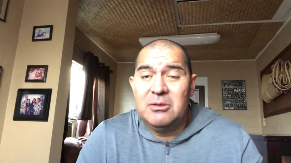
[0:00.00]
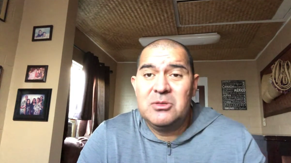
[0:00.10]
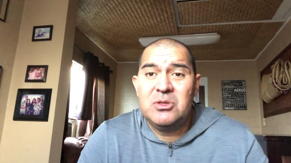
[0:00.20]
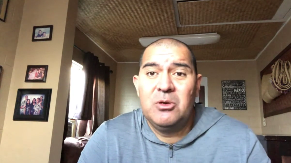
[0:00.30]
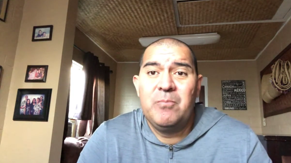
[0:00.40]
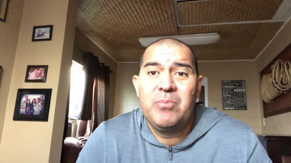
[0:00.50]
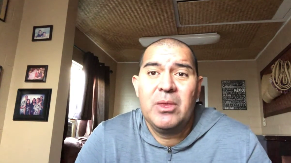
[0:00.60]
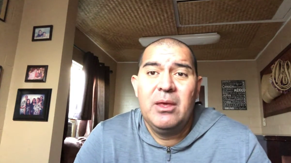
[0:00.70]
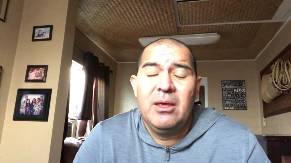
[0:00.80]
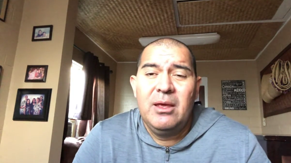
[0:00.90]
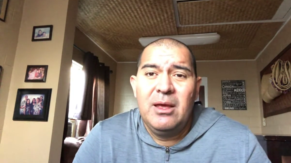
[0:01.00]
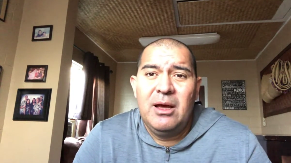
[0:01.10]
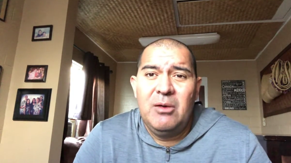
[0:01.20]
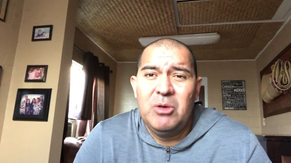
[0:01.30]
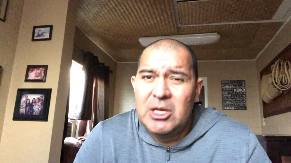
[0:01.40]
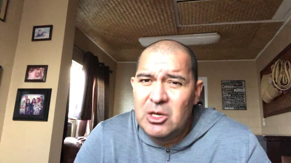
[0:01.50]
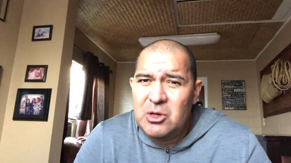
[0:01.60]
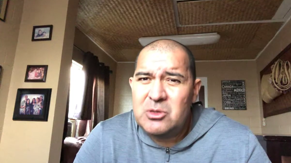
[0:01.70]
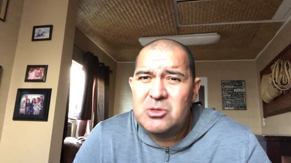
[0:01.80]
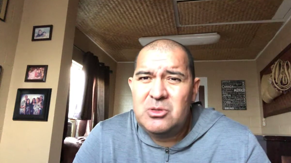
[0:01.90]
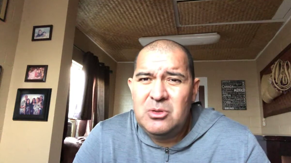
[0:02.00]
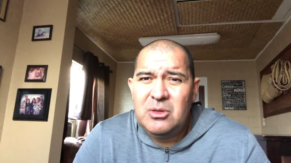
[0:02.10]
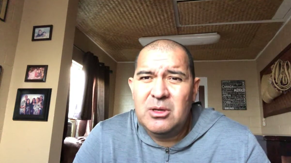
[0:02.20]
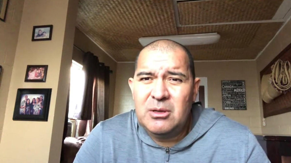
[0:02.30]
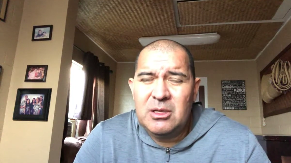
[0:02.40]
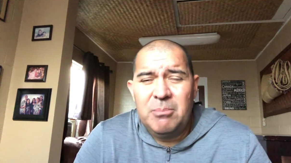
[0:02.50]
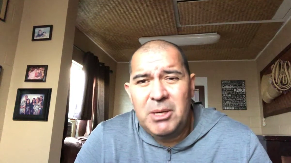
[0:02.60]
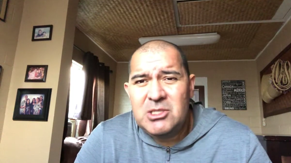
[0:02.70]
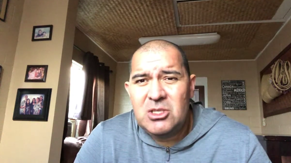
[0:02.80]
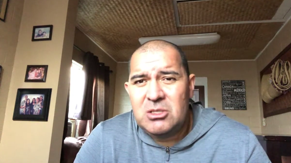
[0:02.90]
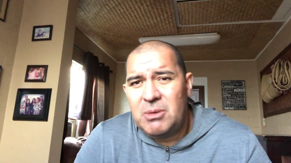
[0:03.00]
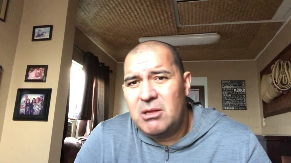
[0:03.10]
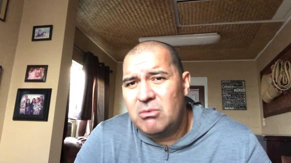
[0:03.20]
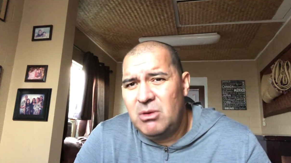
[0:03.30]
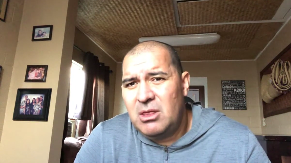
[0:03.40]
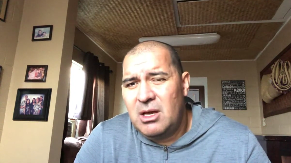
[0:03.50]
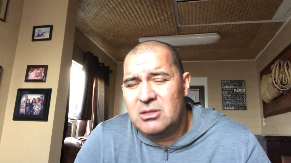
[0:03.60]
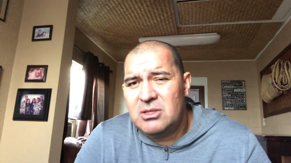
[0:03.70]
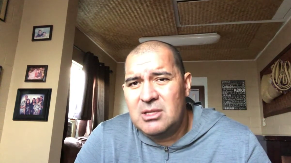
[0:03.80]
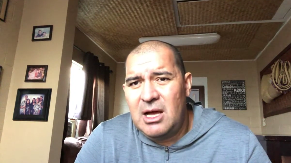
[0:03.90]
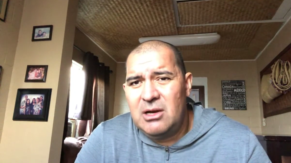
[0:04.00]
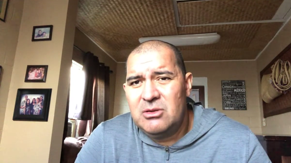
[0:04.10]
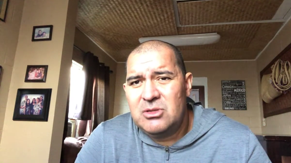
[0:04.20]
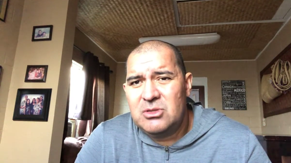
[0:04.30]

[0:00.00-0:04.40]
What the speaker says: The budget is about $3,000.